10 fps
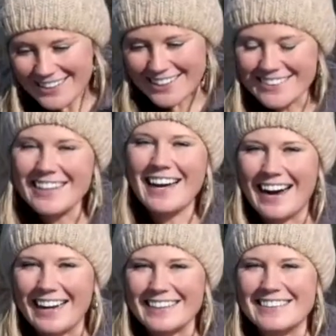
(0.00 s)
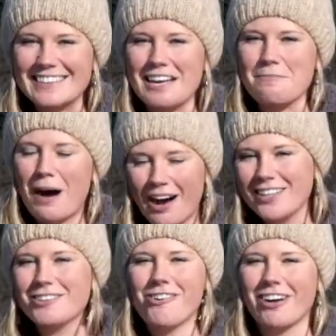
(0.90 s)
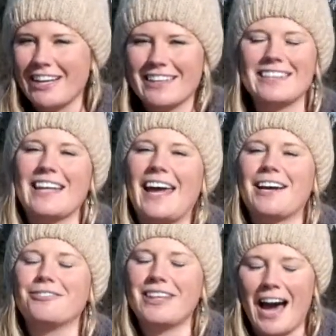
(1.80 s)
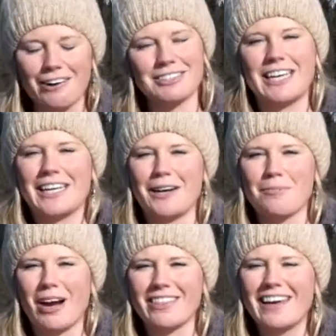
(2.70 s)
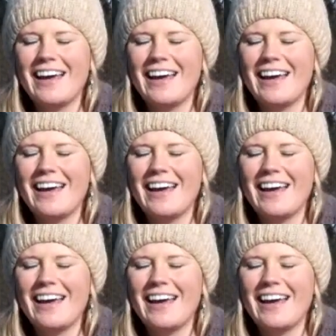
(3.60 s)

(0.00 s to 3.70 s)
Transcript: under the ice in a pond or inland lake without taking a breath.